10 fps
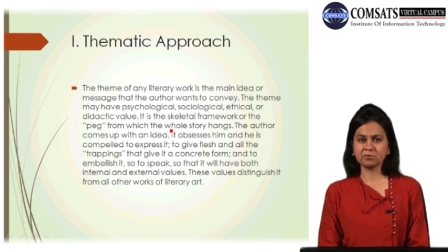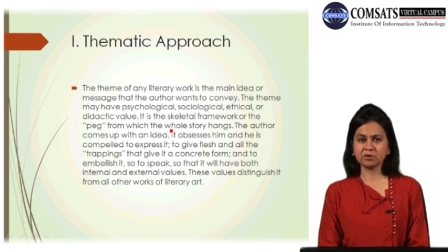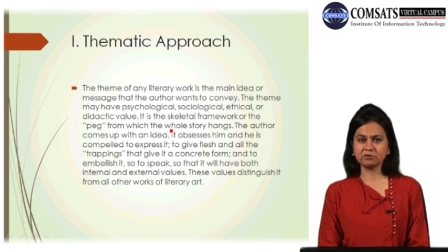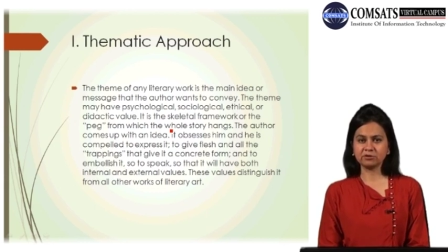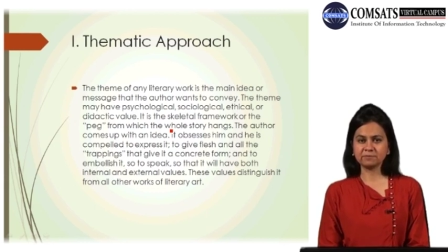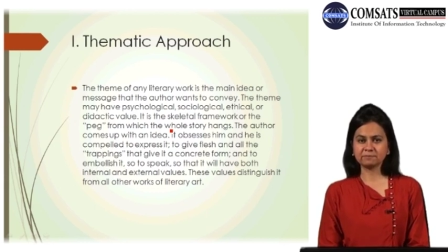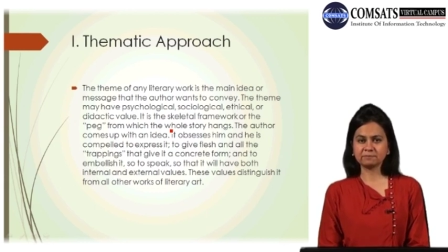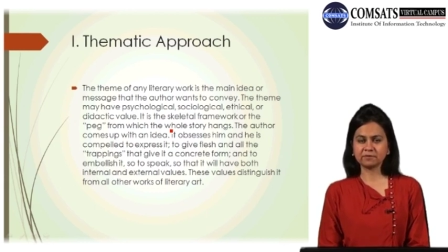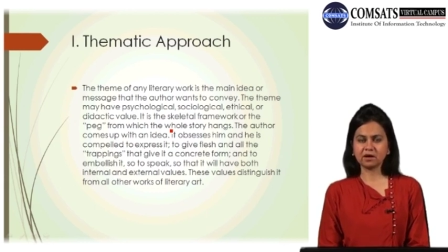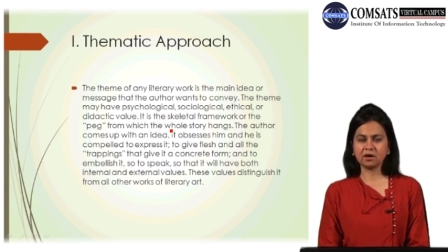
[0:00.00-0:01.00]
poetry,
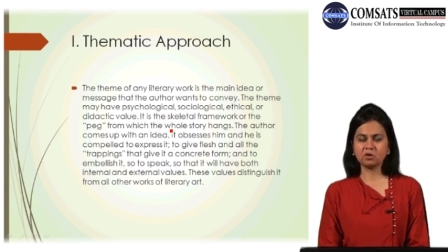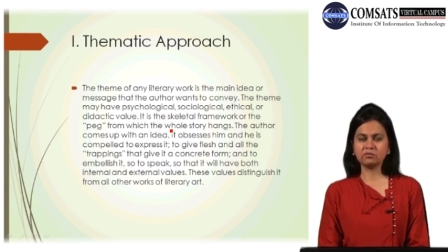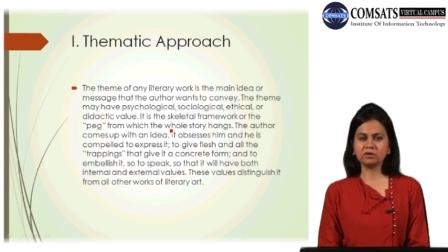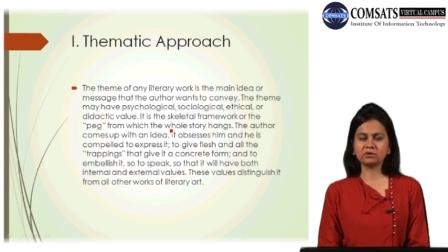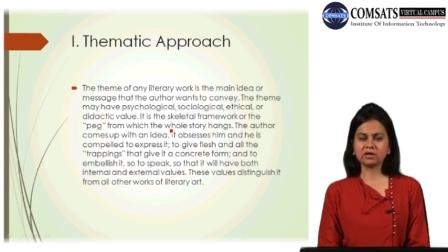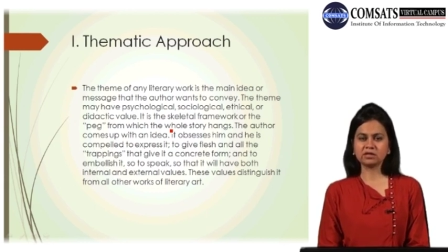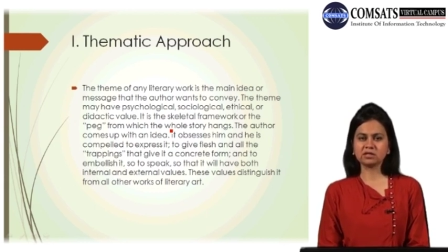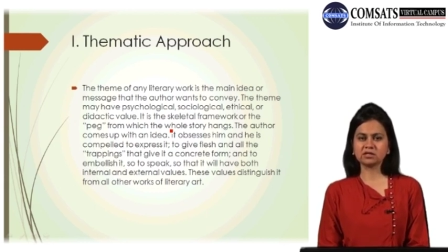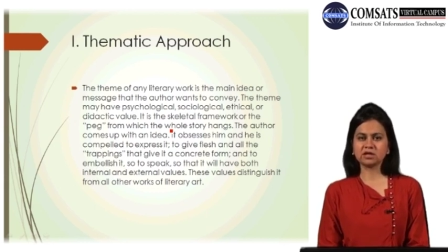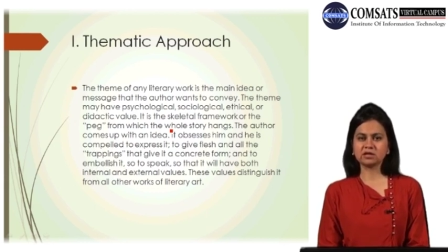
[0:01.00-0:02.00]
how we look
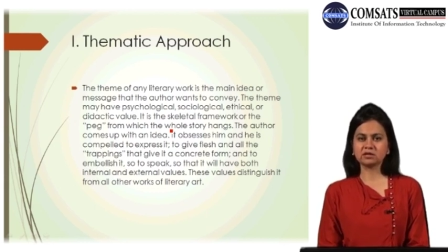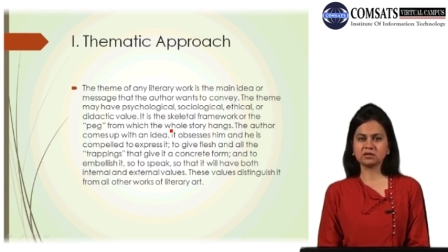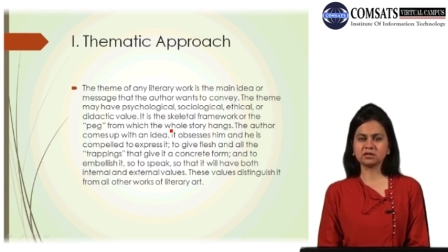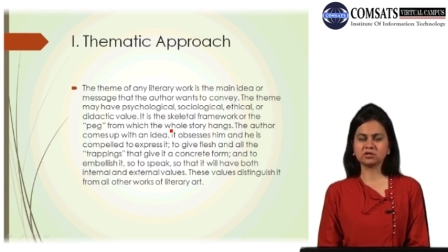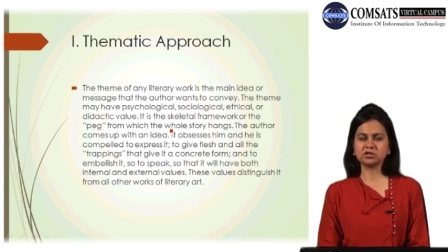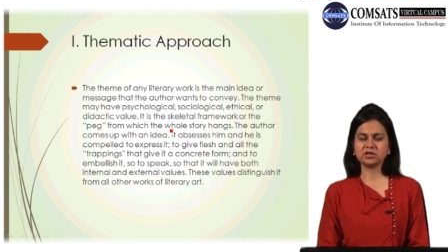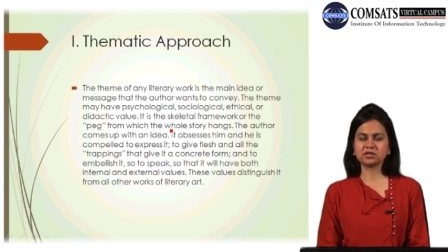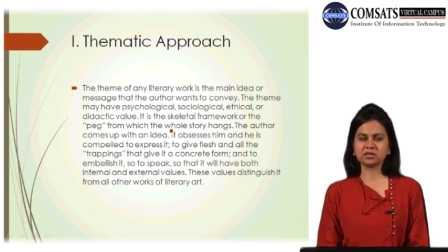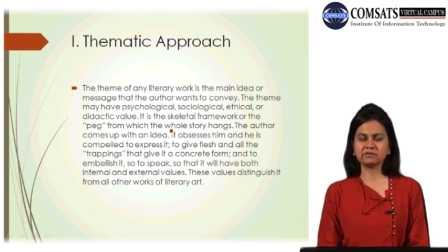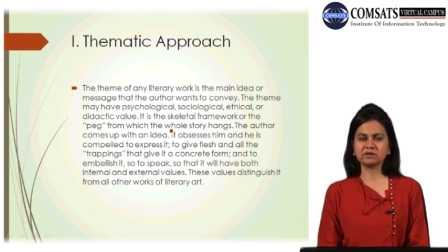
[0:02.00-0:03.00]
at it that she
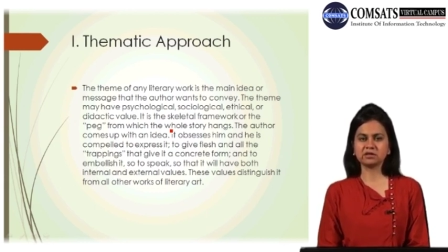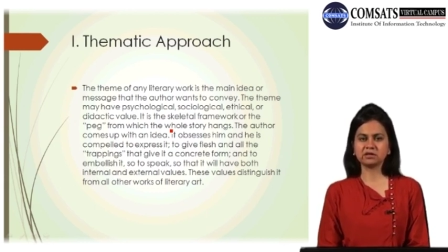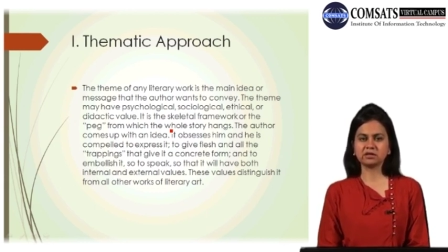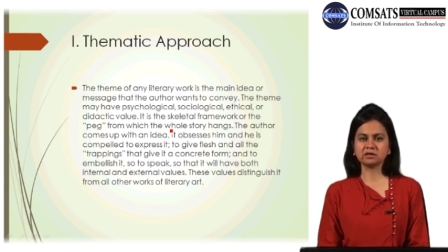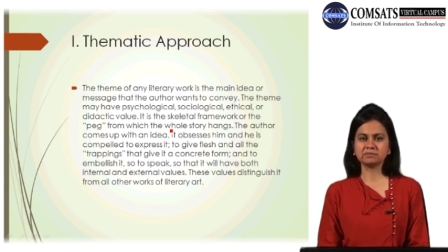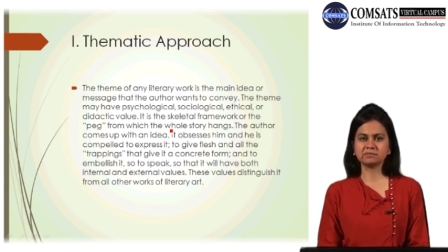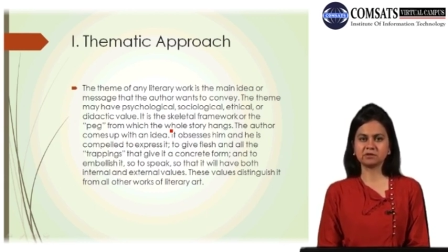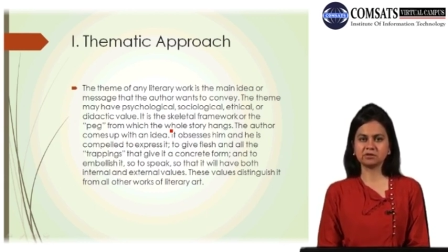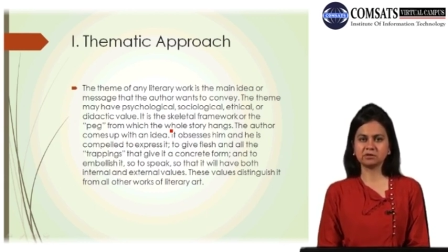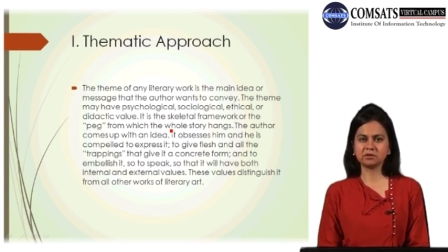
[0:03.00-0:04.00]
has given
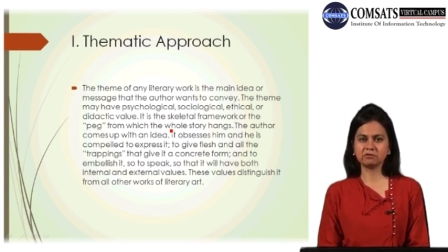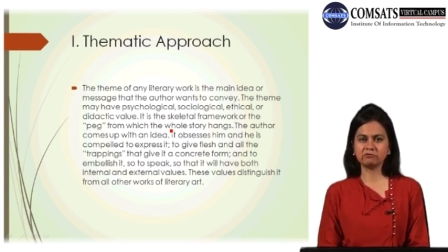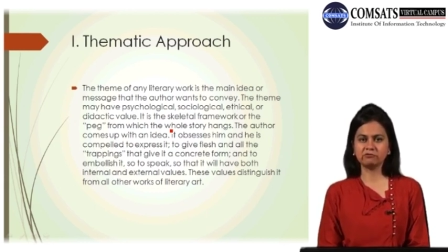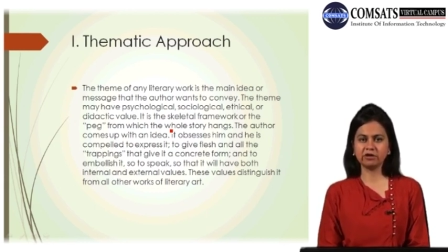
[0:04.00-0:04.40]
a